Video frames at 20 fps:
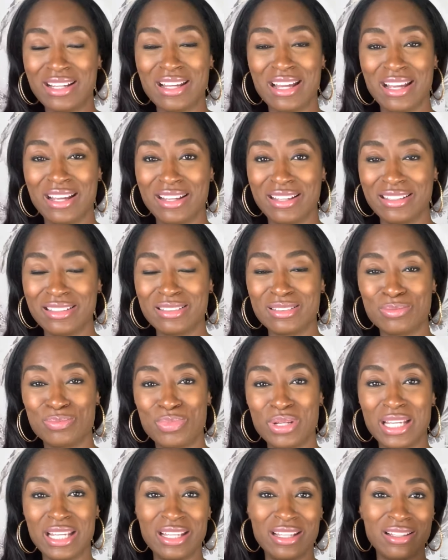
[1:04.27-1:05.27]
and
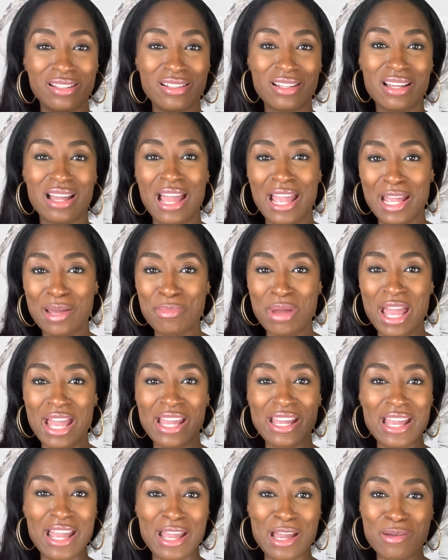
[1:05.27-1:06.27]
being AMA
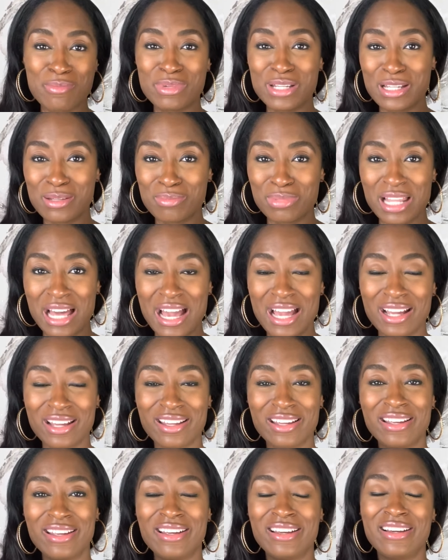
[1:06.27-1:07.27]
and being black
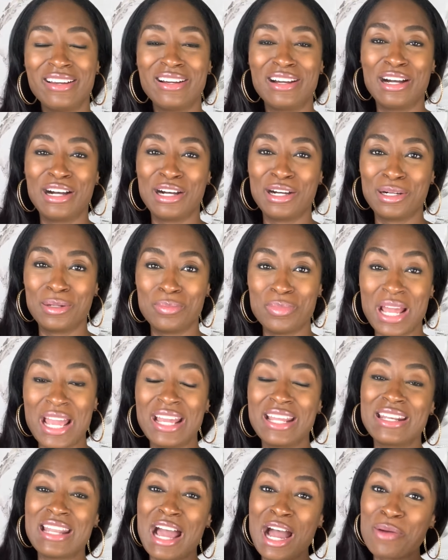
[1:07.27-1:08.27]
um,
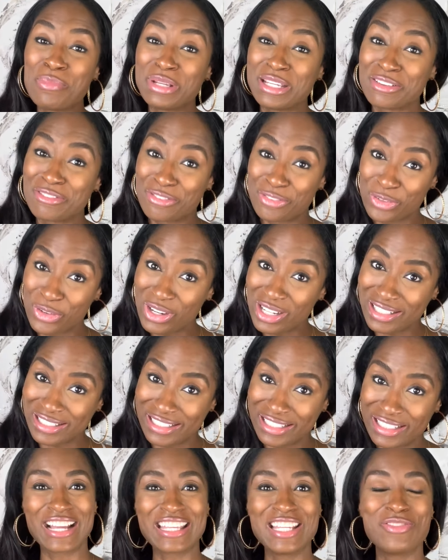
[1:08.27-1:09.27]
and now being 40,
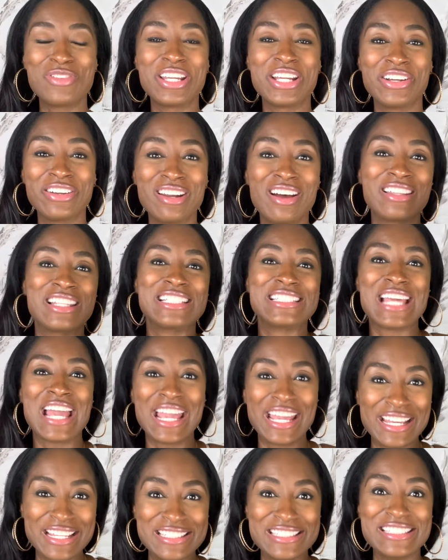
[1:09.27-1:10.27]
I keep hearing all these
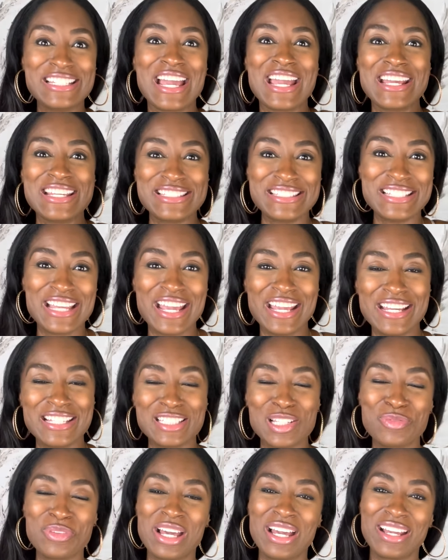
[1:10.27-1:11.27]
ands and ands and ands.
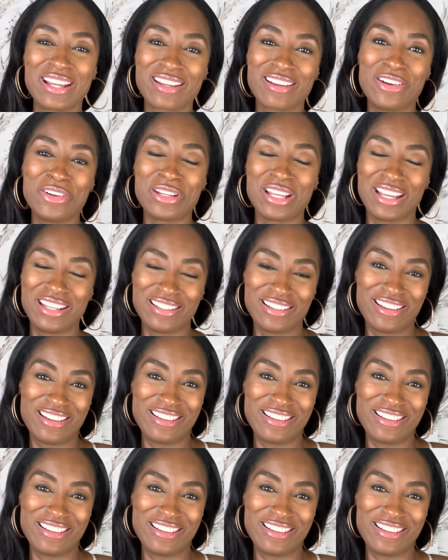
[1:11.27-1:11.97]
I'm like, okay,